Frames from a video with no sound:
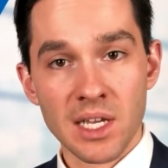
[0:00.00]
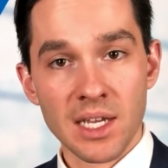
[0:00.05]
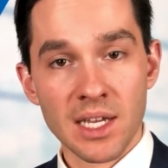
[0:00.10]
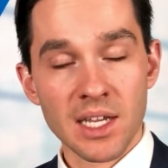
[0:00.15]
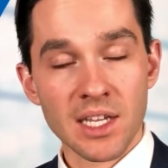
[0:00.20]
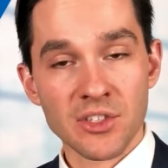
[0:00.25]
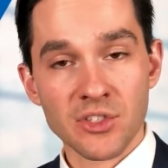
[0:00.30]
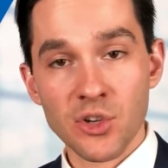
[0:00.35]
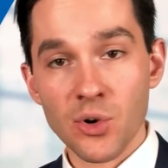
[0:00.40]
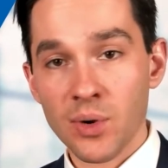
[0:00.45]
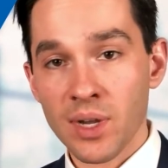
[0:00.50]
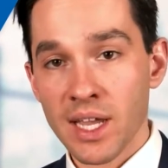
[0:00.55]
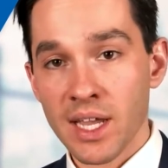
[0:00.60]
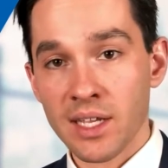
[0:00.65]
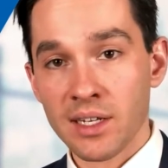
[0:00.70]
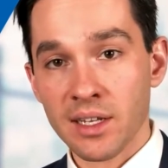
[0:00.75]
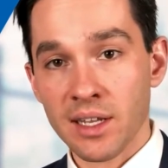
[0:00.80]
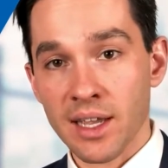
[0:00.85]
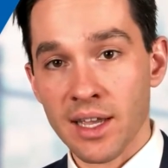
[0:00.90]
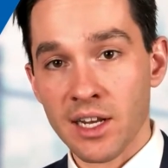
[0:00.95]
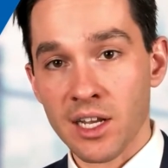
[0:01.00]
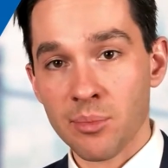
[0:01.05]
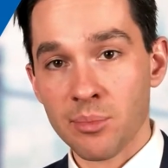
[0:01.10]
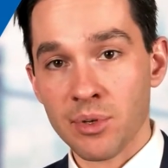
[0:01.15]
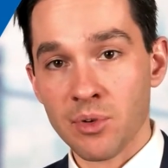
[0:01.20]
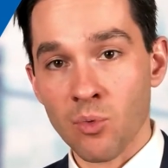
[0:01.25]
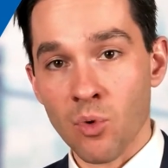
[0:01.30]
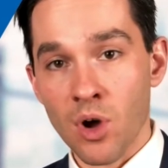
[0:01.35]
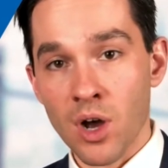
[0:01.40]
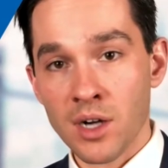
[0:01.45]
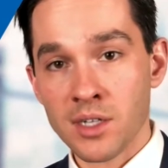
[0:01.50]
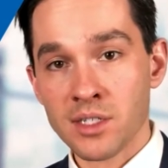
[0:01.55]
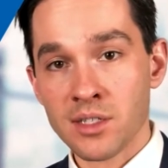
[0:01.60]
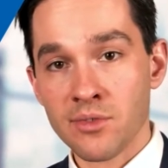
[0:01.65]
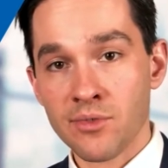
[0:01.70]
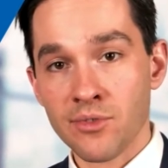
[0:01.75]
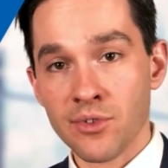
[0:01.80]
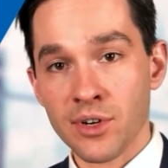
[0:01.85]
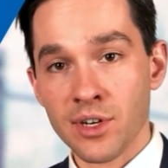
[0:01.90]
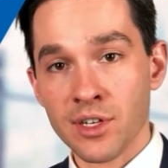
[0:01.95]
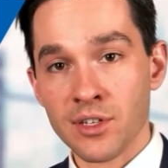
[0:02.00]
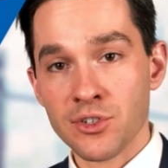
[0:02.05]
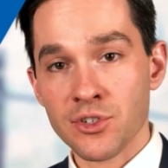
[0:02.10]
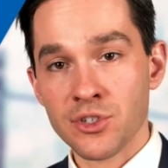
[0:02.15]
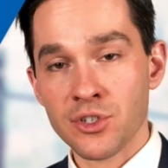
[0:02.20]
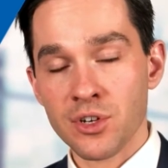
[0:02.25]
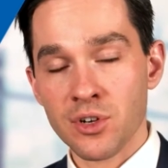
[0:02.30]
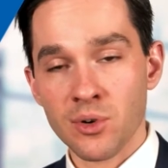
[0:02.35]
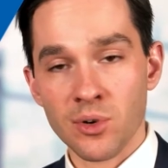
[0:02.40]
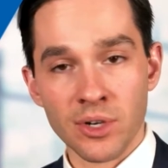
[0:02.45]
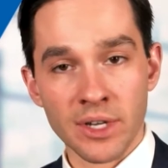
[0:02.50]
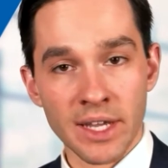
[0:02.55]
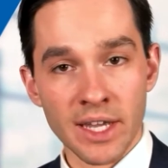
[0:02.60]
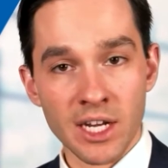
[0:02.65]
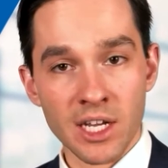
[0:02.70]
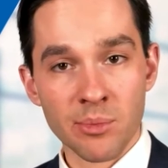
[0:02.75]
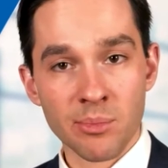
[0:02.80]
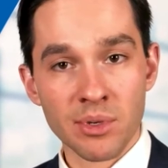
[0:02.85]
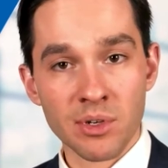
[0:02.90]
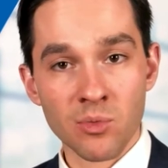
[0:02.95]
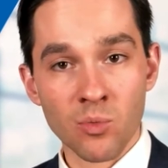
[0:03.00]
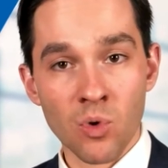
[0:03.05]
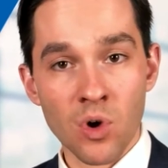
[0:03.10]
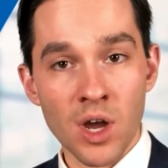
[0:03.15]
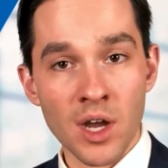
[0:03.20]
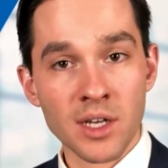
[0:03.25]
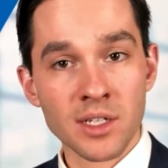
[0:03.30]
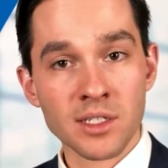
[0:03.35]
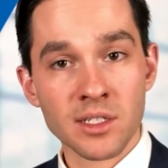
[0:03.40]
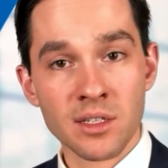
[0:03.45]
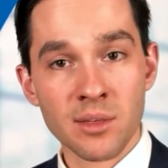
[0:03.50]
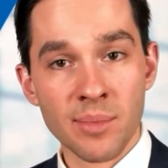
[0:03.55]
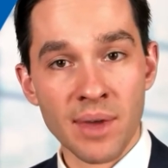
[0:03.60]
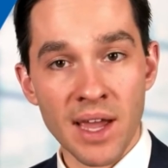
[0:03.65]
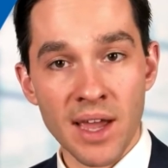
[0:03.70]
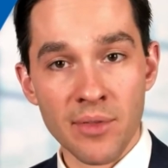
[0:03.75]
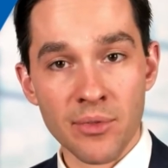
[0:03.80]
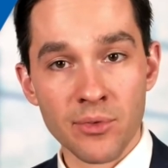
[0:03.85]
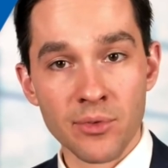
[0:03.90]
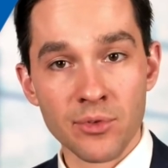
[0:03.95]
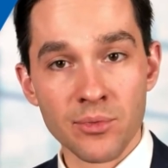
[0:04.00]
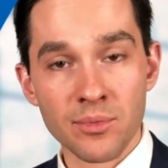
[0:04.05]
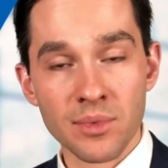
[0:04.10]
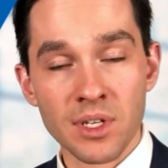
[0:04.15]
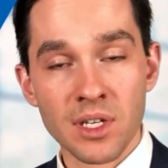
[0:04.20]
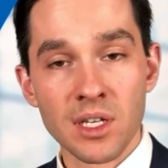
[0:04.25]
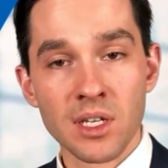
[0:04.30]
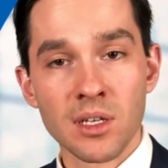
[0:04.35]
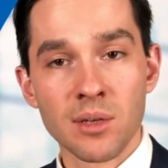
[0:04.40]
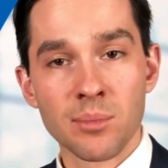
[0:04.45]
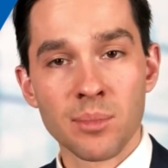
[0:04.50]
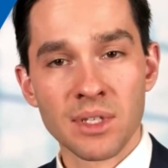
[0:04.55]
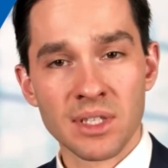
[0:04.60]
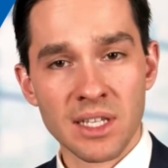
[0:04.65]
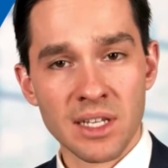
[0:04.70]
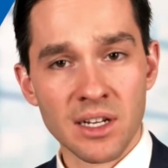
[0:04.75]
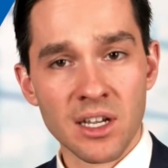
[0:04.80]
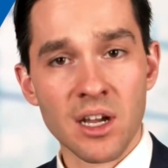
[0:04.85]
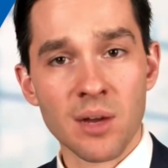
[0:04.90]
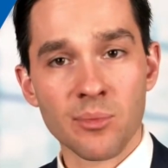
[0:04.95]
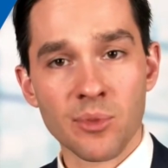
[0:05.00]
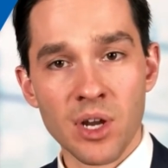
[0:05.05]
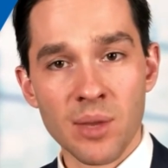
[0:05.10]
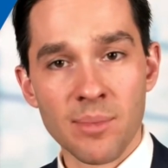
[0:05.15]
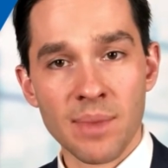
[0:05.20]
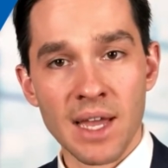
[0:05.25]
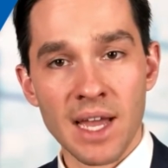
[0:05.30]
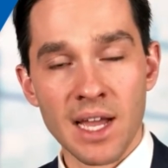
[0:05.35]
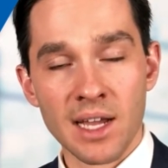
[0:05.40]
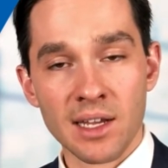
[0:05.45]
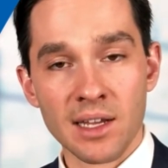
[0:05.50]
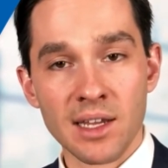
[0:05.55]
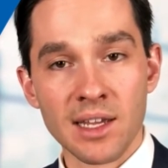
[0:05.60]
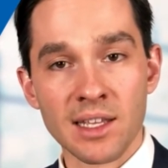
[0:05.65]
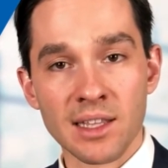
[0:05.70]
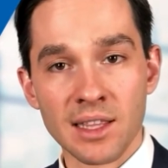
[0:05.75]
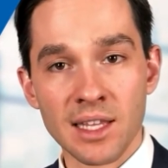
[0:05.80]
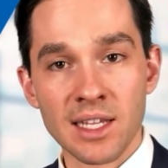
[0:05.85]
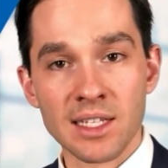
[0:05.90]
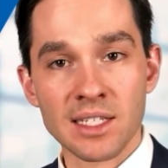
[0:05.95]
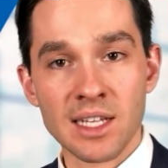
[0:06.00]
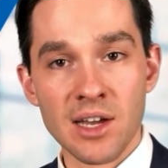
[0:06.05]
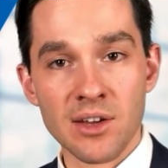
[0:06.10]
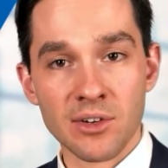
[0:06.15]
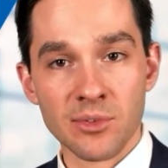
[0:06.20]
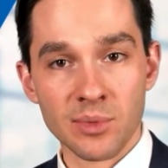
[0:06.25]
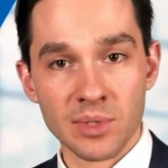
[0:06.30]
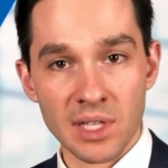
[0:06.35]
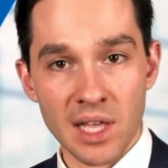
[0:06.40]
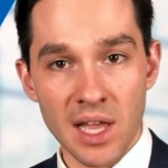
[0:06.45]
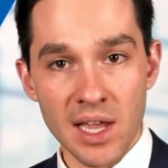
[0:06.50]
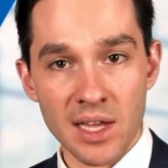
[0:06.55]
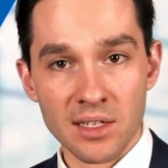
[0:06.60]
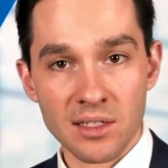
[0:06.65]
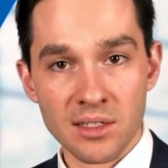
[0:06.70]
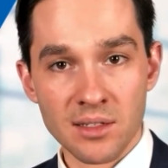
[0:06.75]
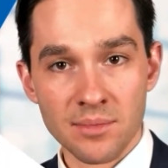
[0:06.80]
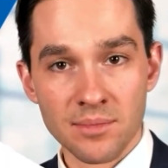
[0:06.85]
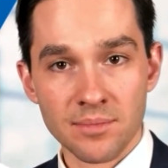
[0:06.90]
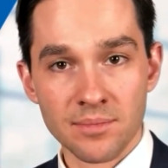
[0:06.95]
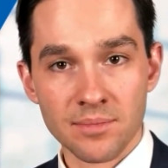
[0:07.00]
It's okay to get up and walk to the fridge or get up and walk to the bathroom, but then come right back and lay down and relax.